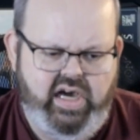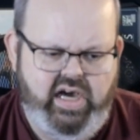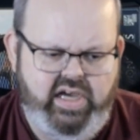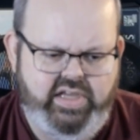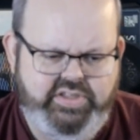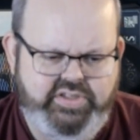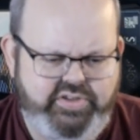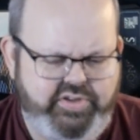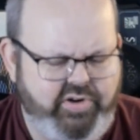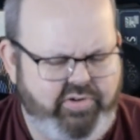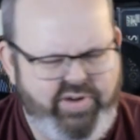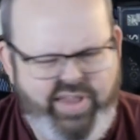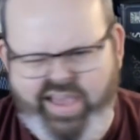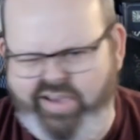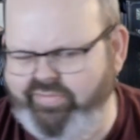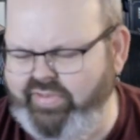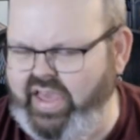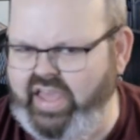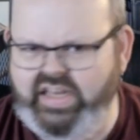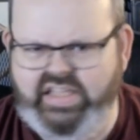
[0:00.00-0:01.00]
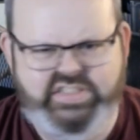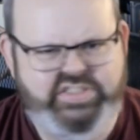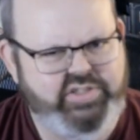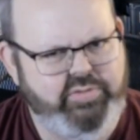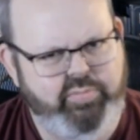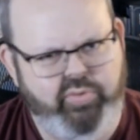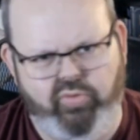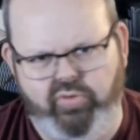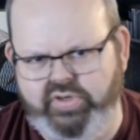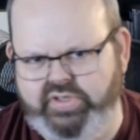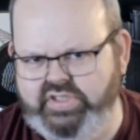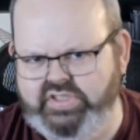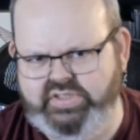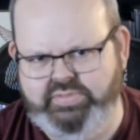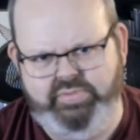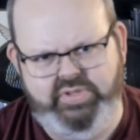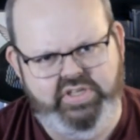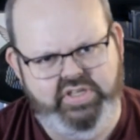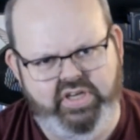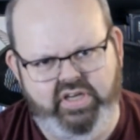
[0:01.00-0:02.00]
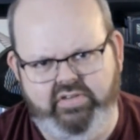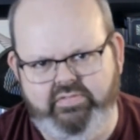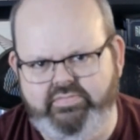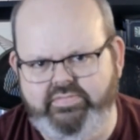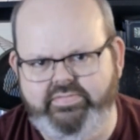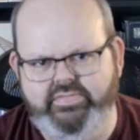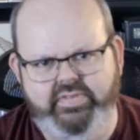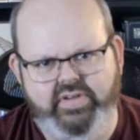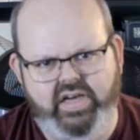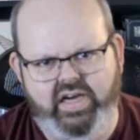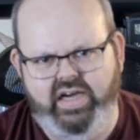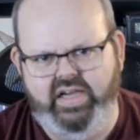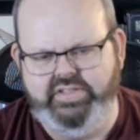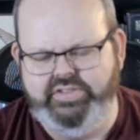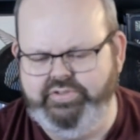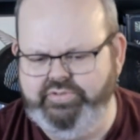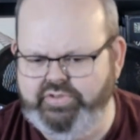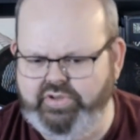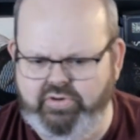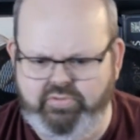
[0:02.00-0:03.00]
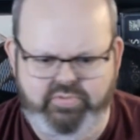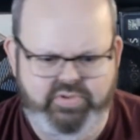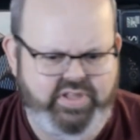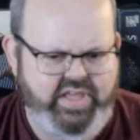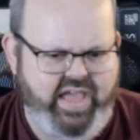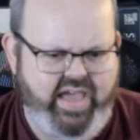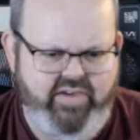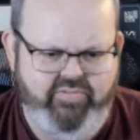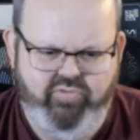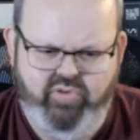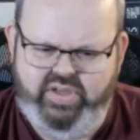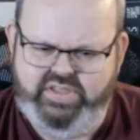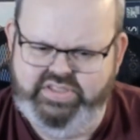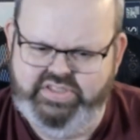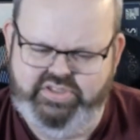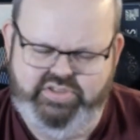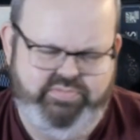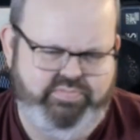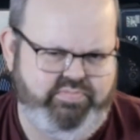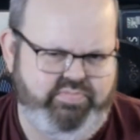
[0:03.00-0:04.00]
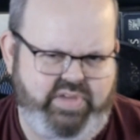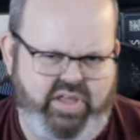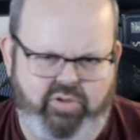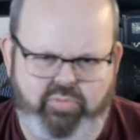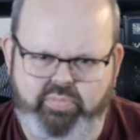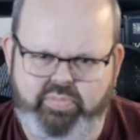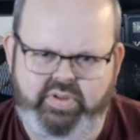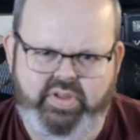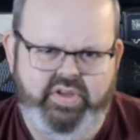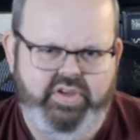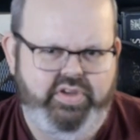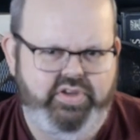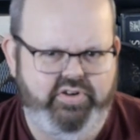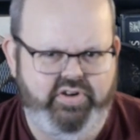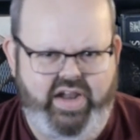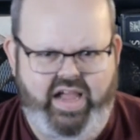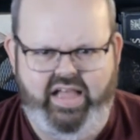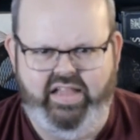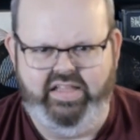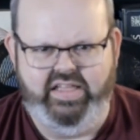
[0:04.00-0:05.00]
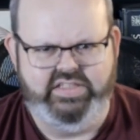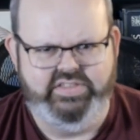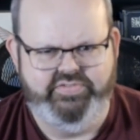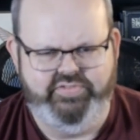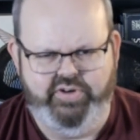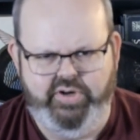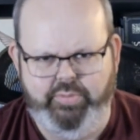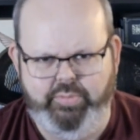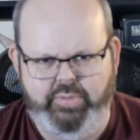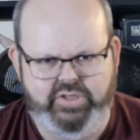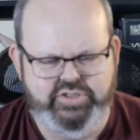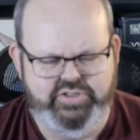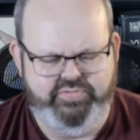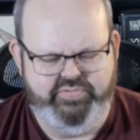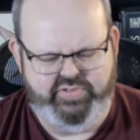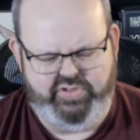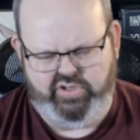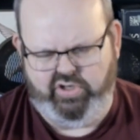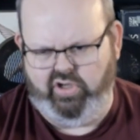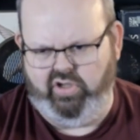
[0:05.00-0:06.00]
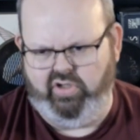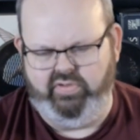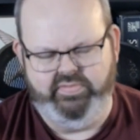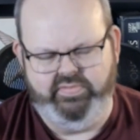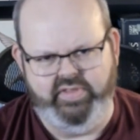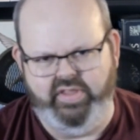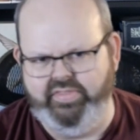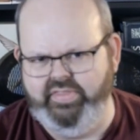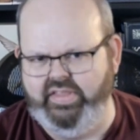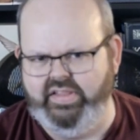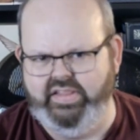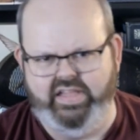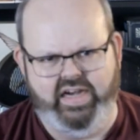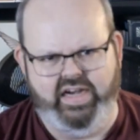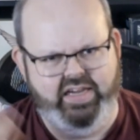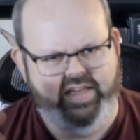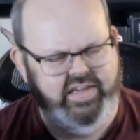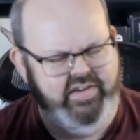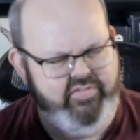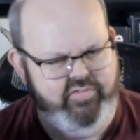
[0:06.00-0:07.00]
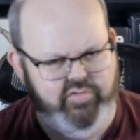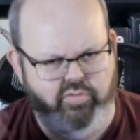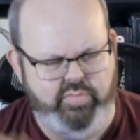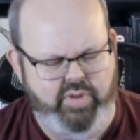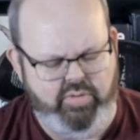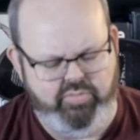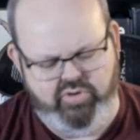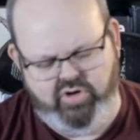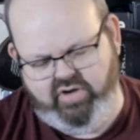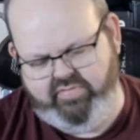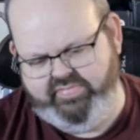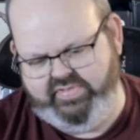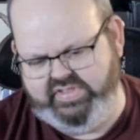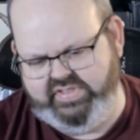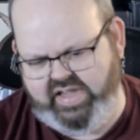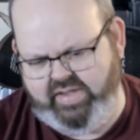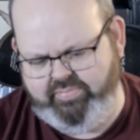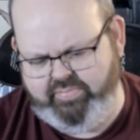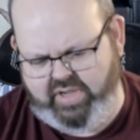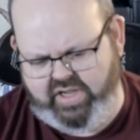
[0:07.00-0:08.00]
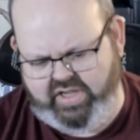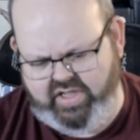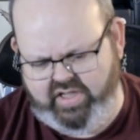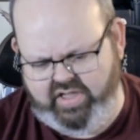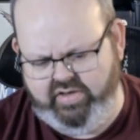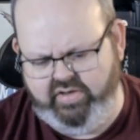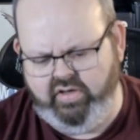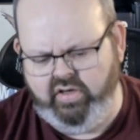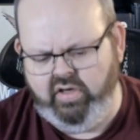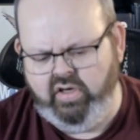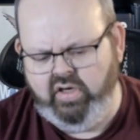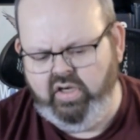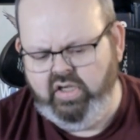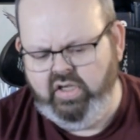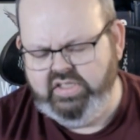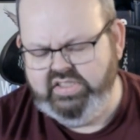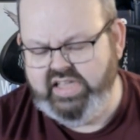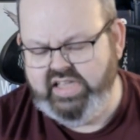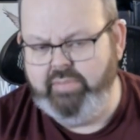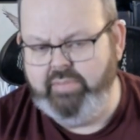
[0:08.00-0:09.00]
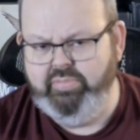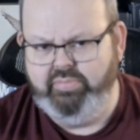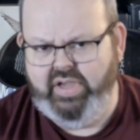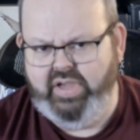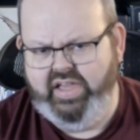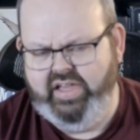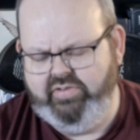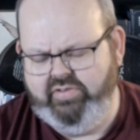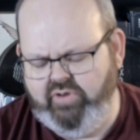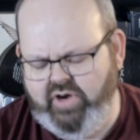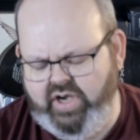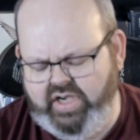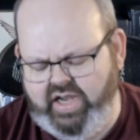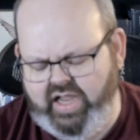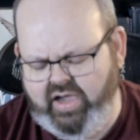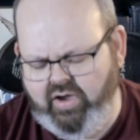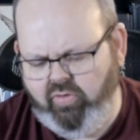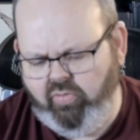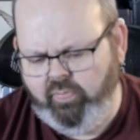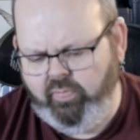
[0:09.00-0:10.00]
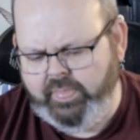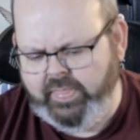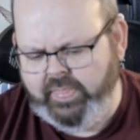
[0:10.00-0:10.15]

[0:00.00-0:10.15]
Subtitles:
You don't have any support to speak of. You don't really have ways to help your allies very much, if at all. Nothing that I can even remember off the top of my head right now.